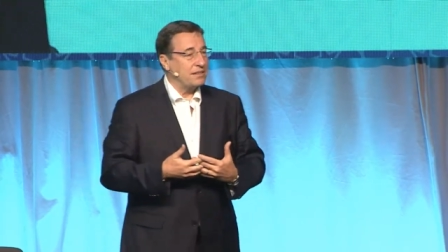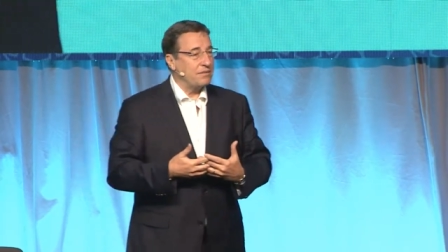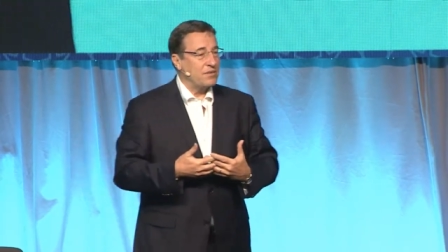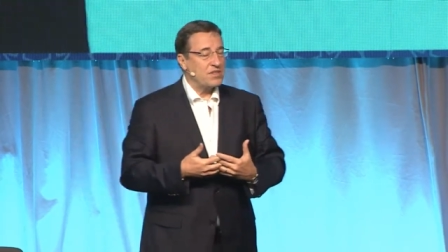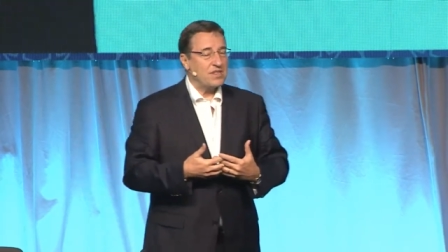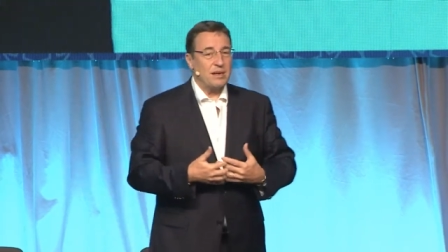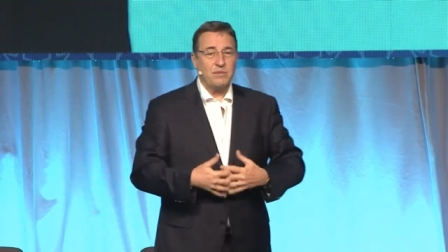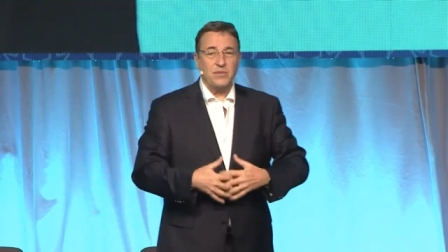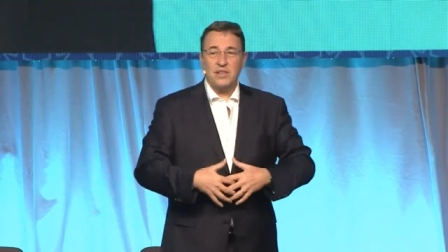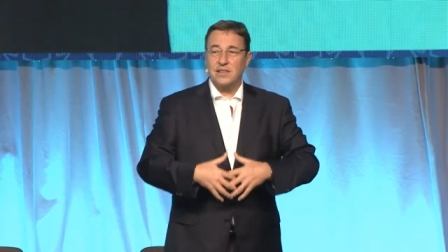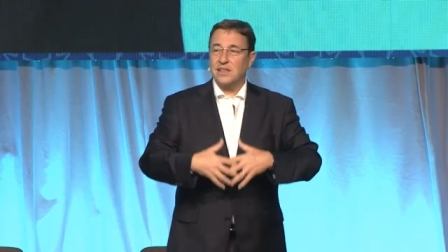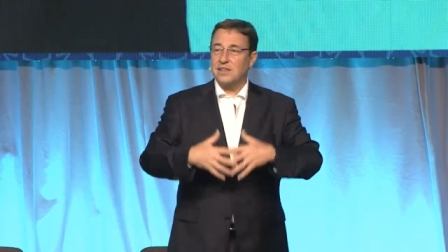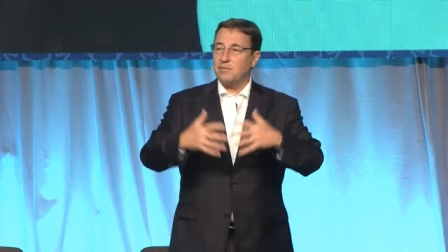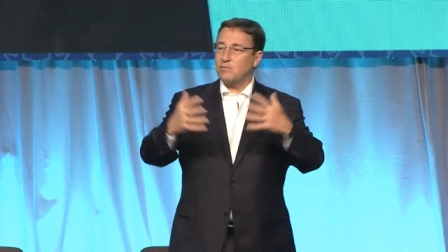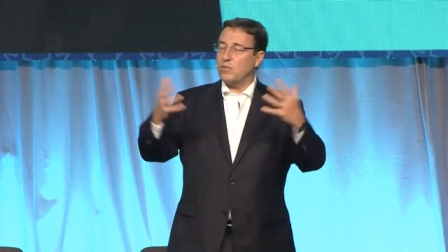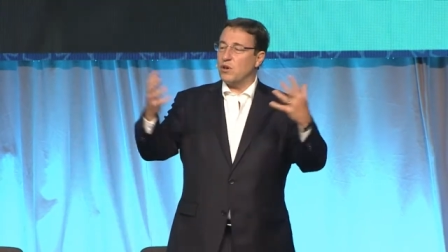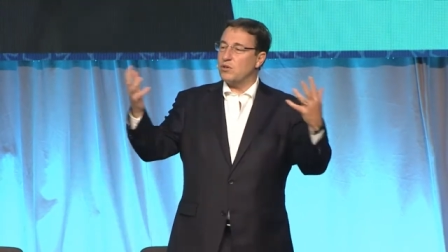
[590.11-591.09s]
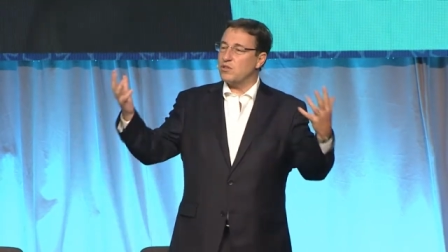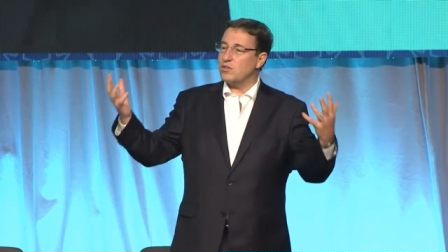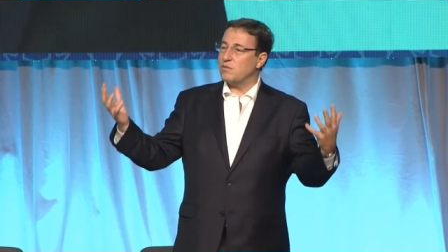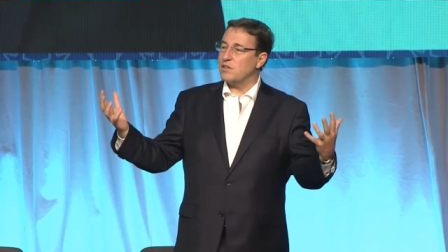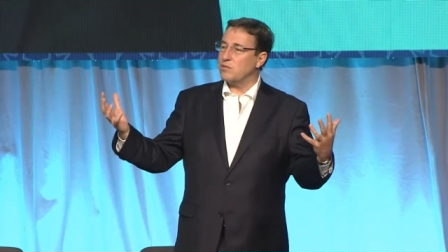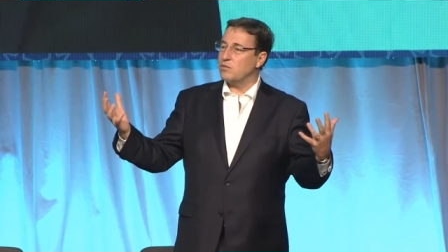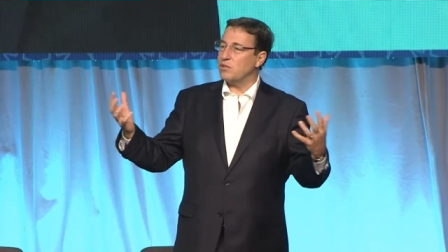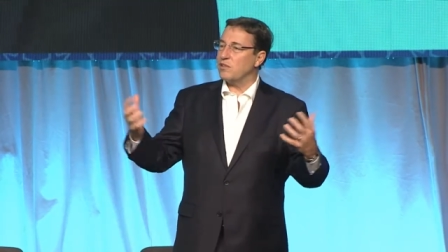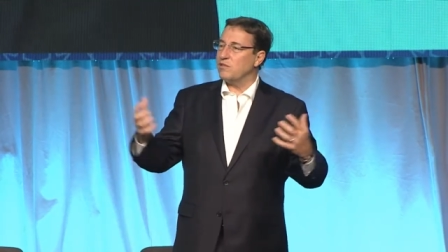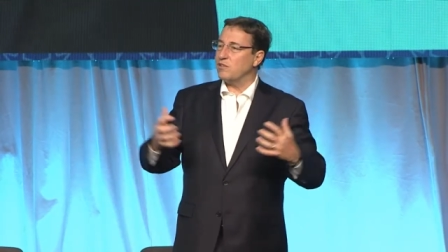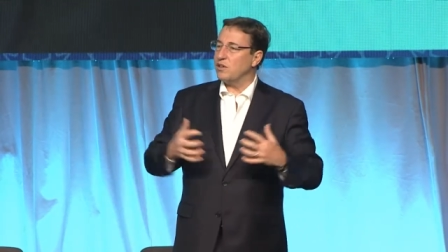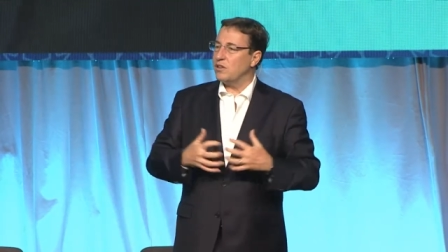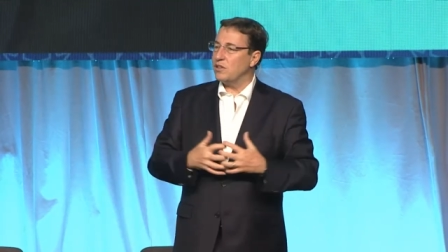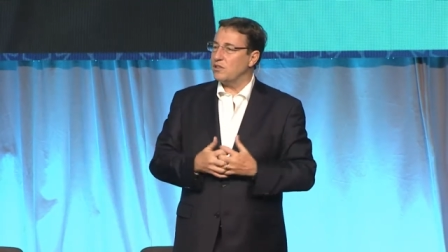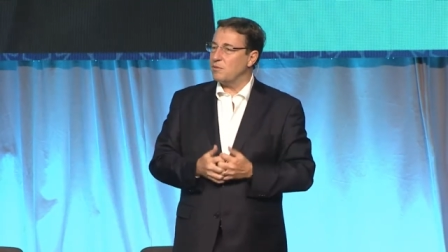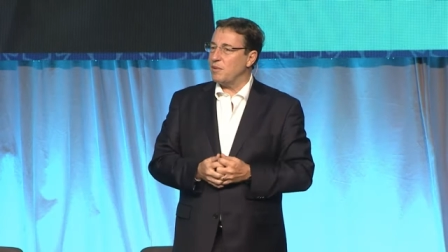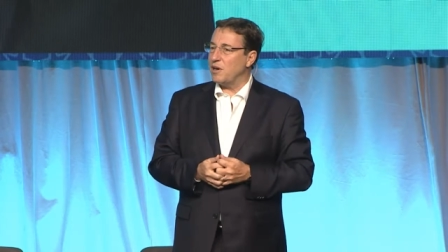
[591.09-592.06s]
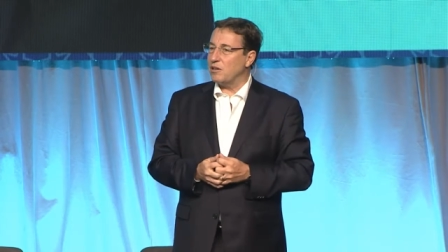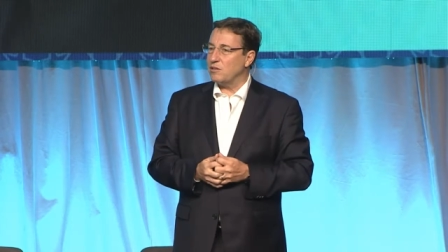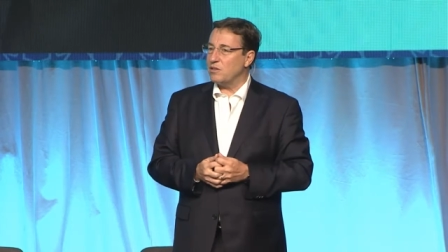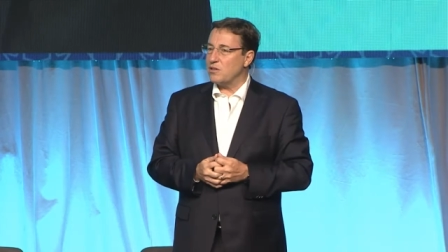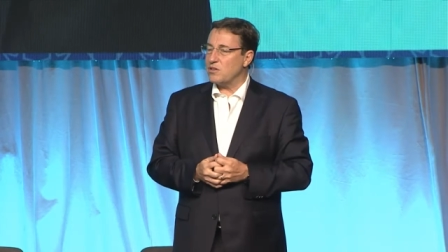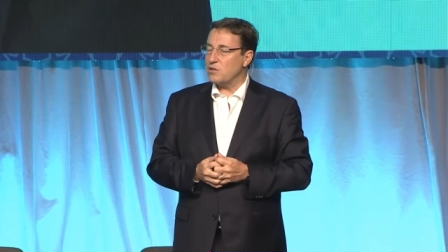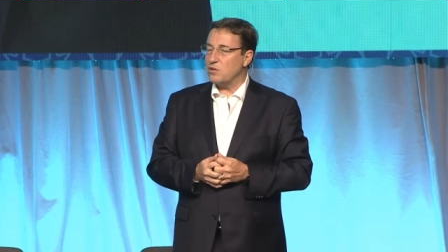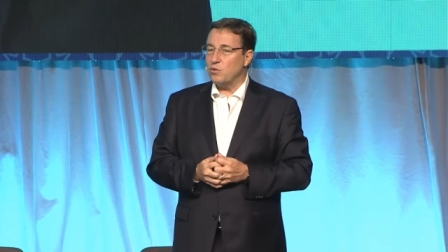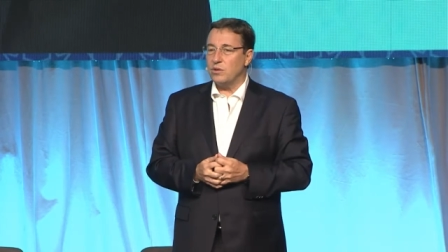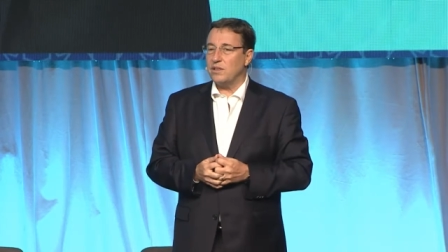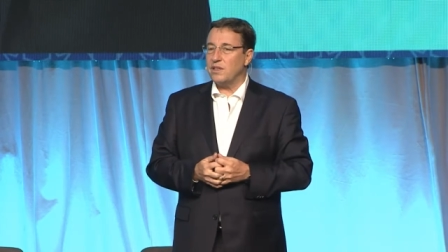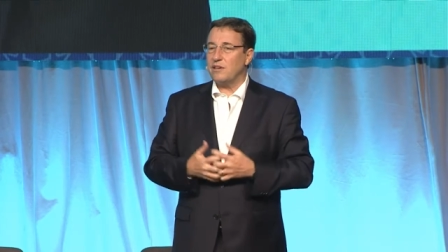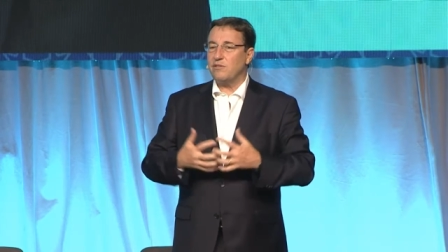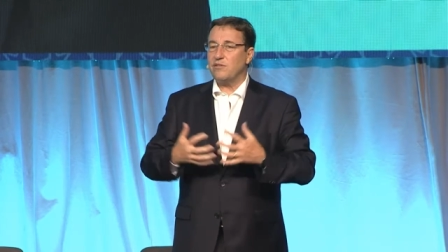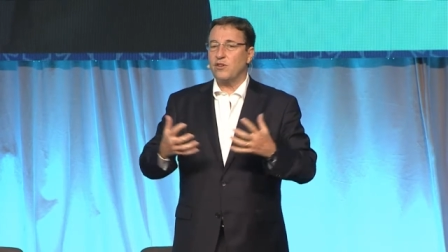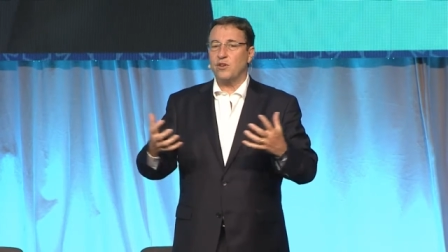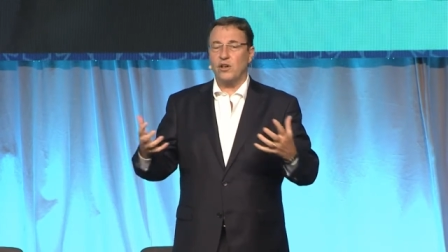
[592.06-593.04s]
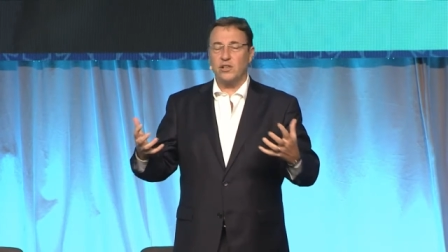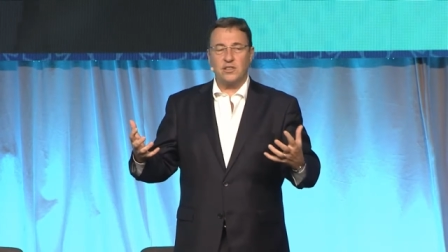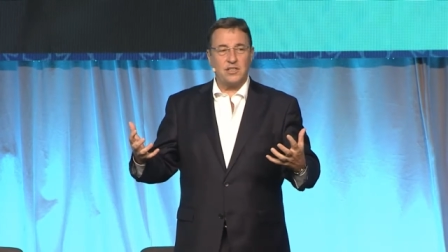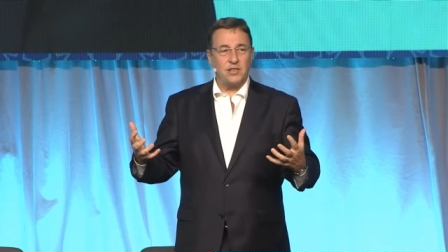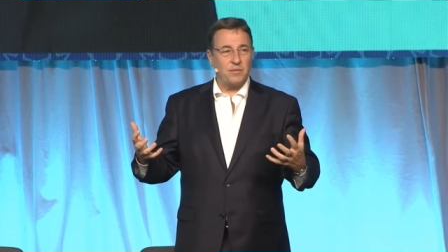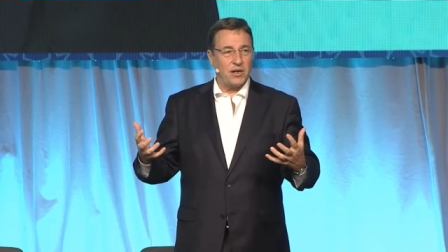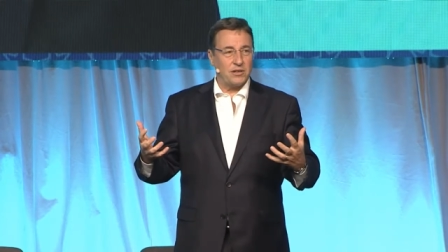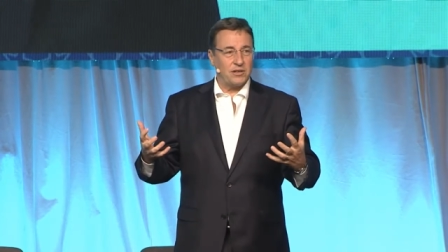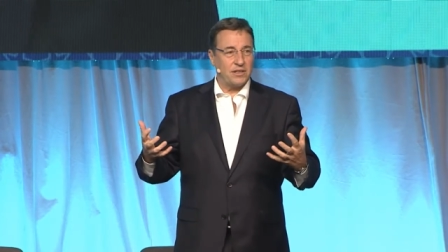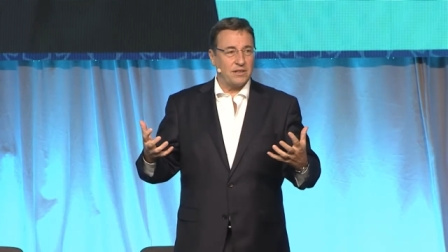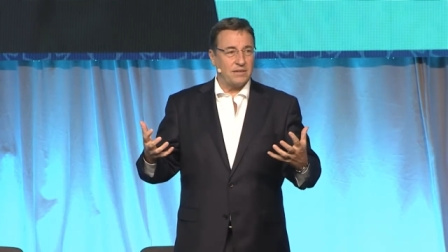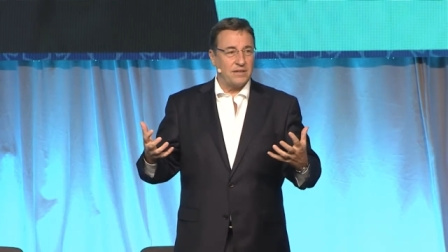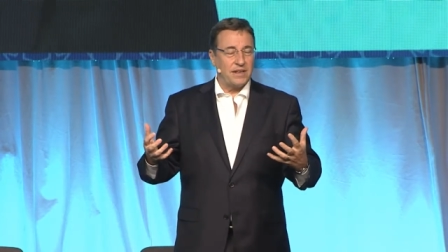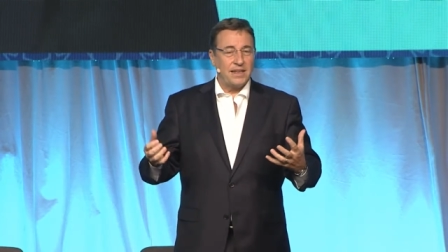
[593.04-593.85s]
something that most of us would have learned about in school and then forgotten about it.